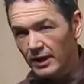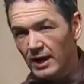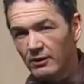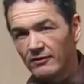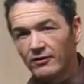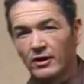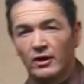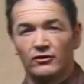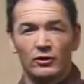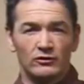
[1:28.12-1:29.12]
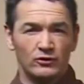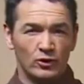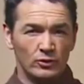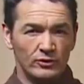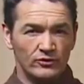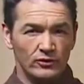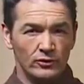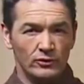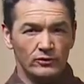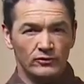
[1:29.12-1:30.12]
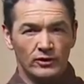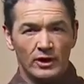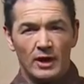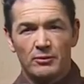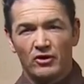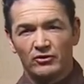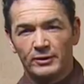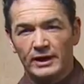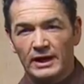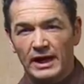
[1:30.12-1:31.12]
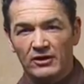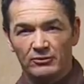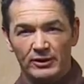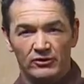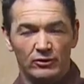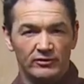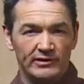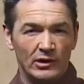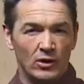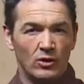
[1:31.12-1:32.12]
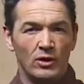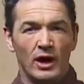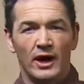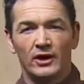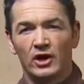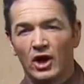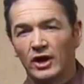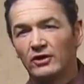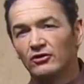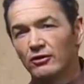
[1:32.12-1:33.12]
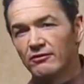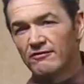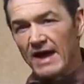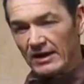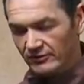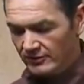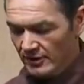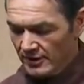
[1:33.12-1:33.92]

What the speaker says: However, a dull tool was used and possibly a lathe speed too slow and a cutting too fast.